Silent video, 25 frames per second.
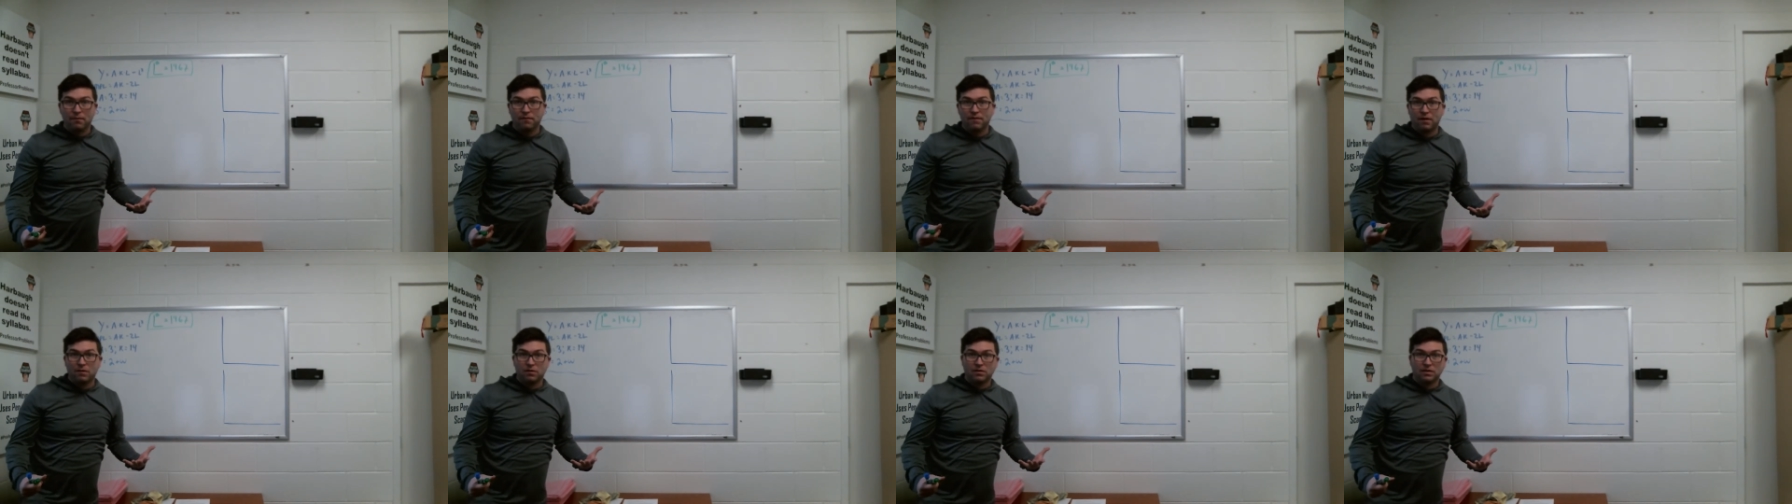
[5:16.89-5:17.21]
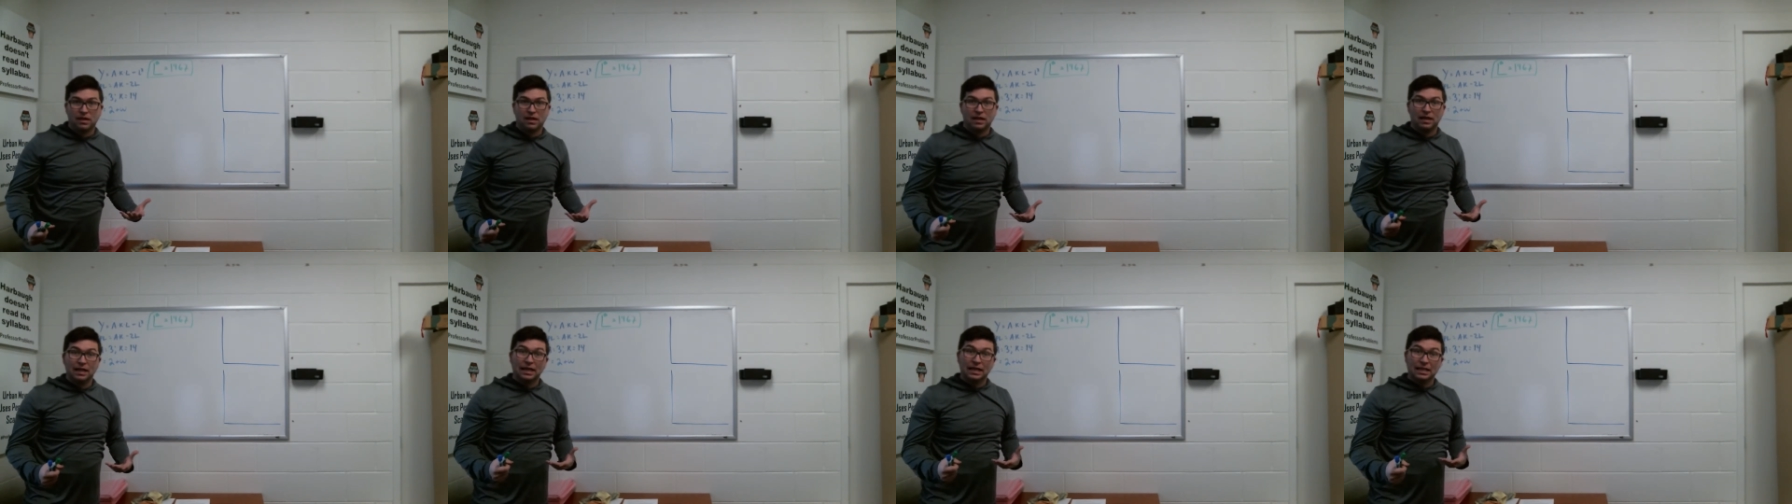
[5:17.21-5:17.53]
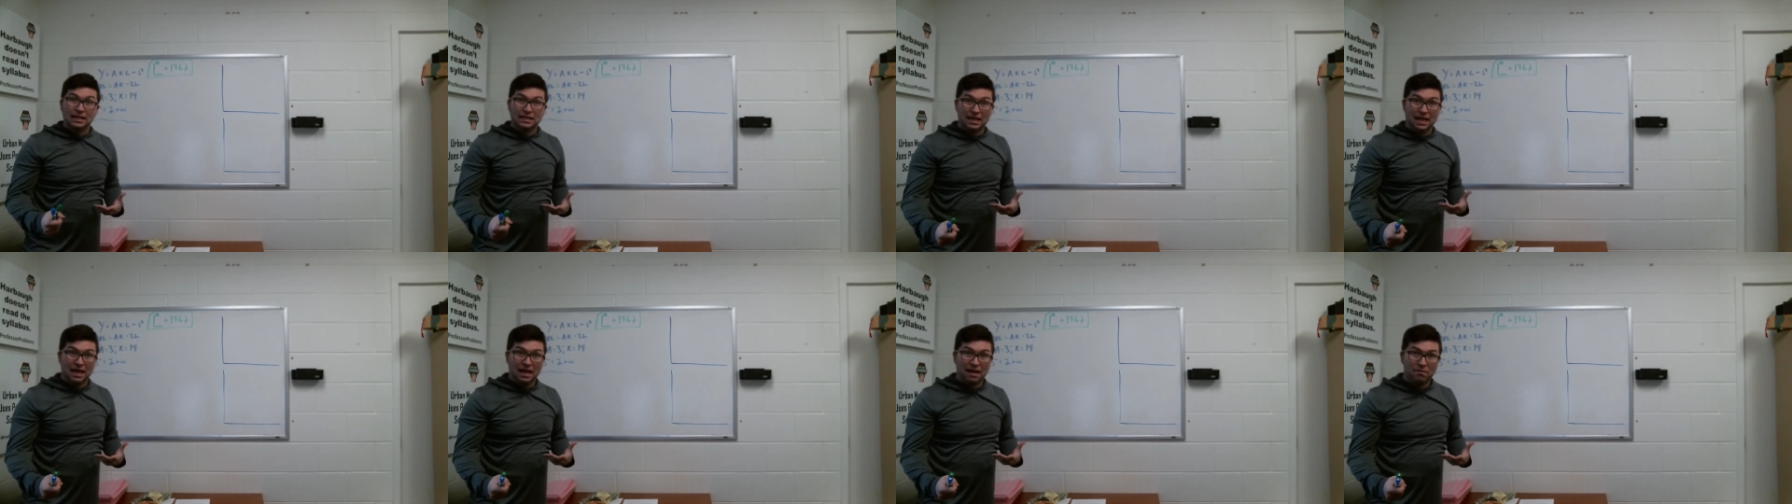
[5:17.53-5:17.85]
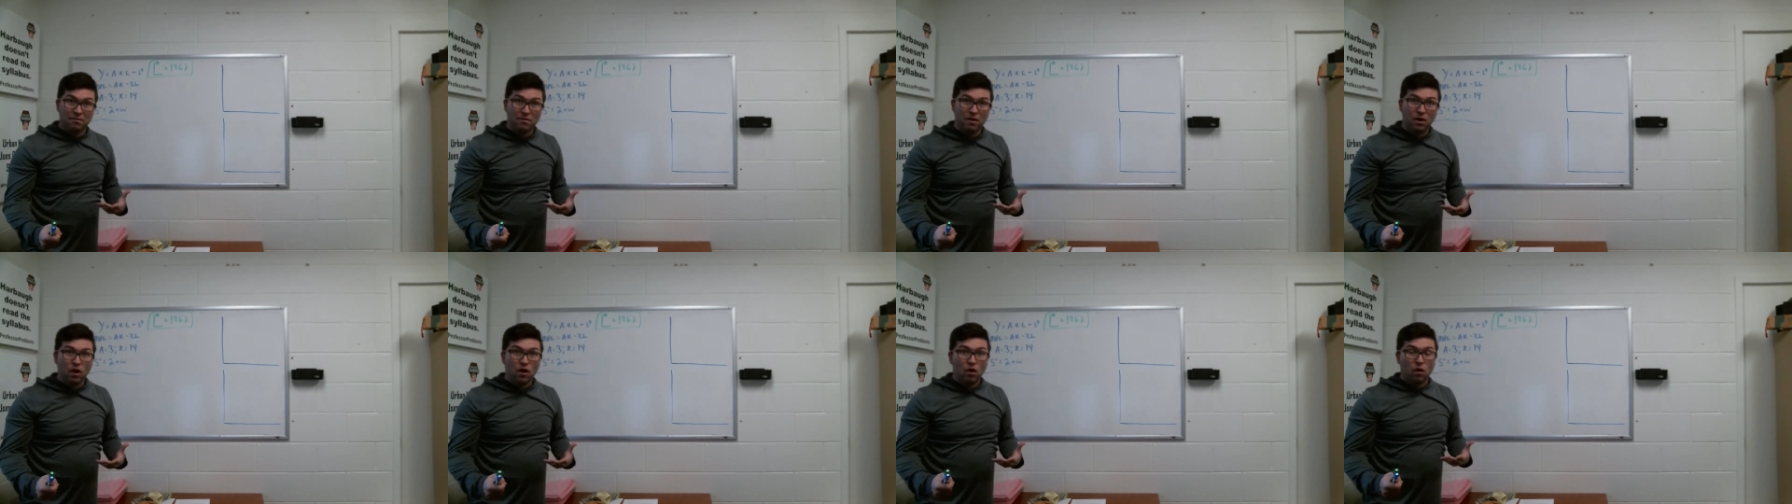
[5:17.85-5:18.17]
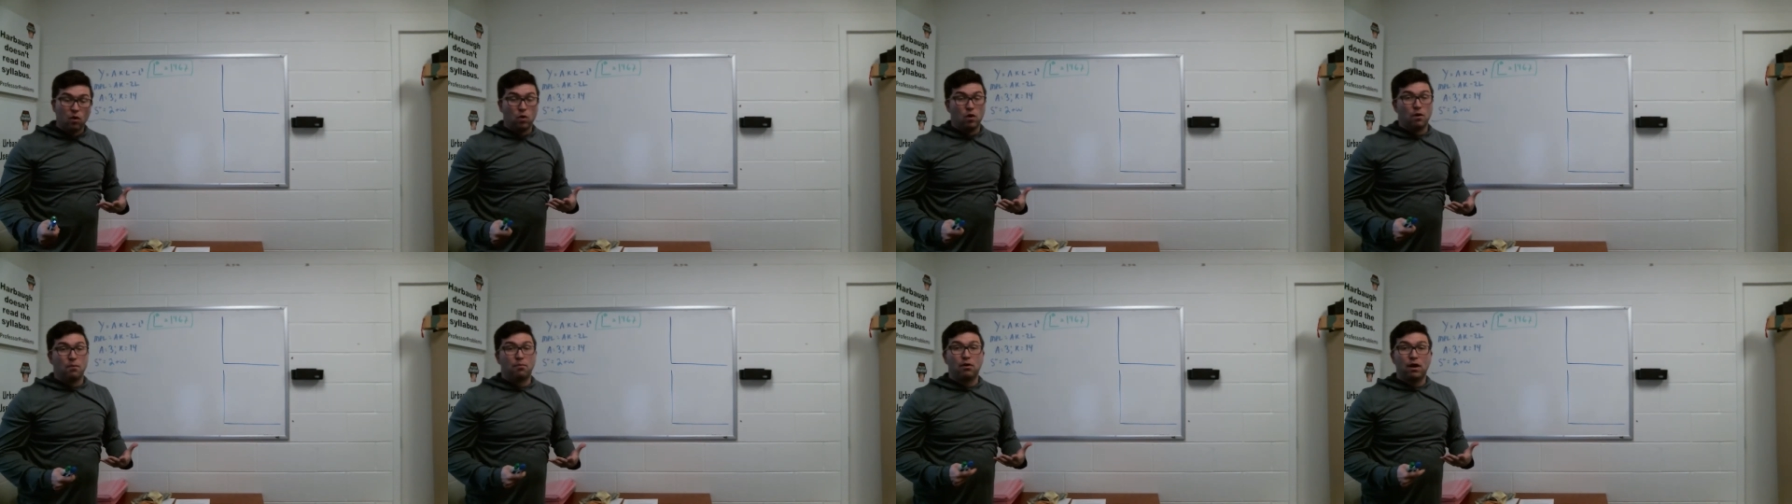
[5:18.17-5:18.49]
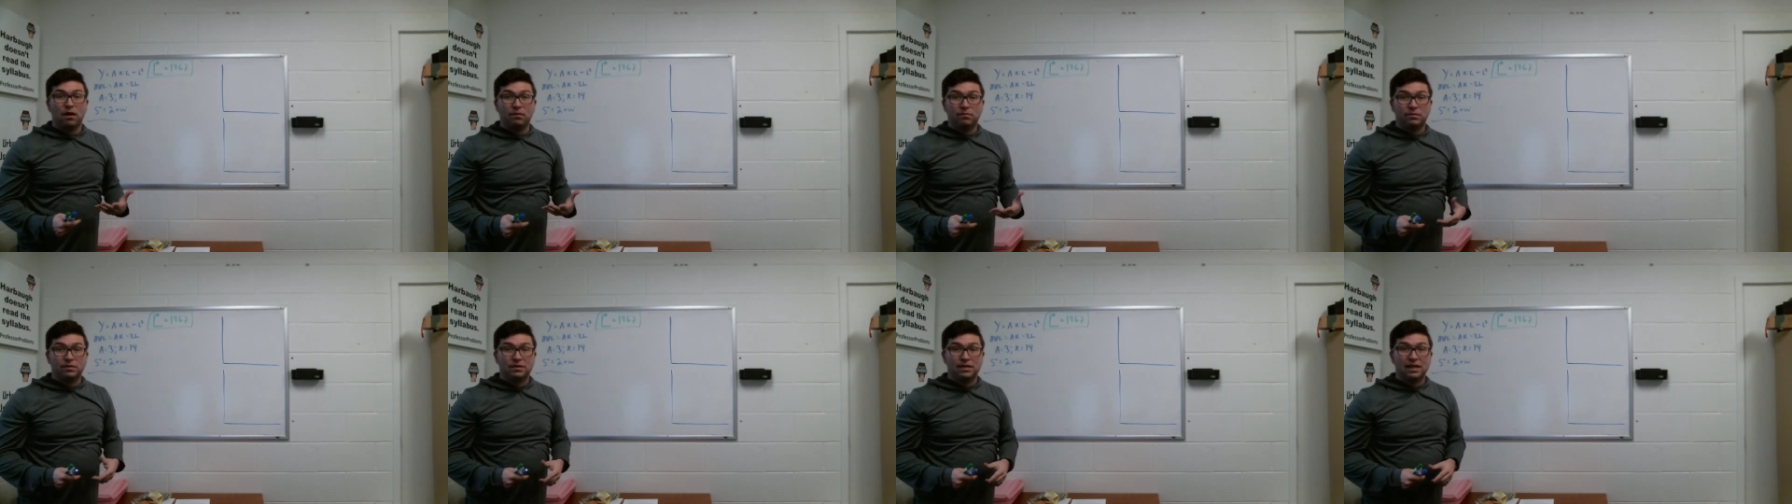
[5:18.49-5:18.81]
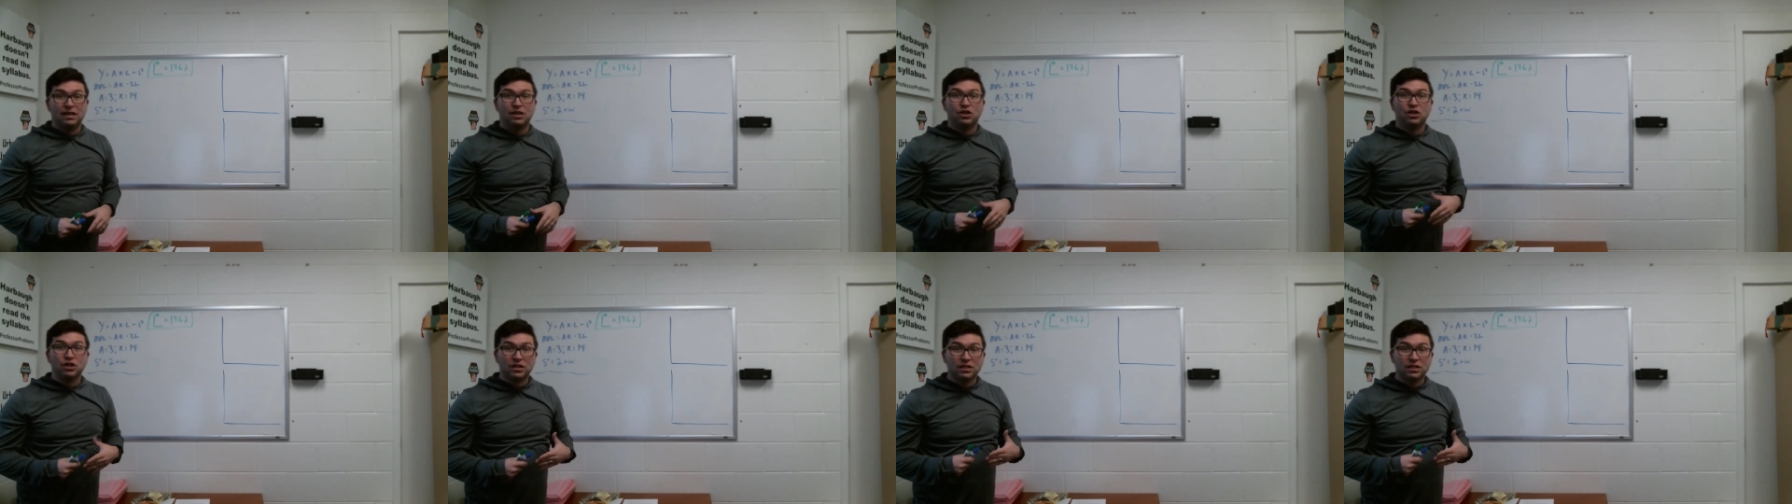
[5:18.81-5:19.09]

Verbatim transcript: if I was on an exam or a problem set,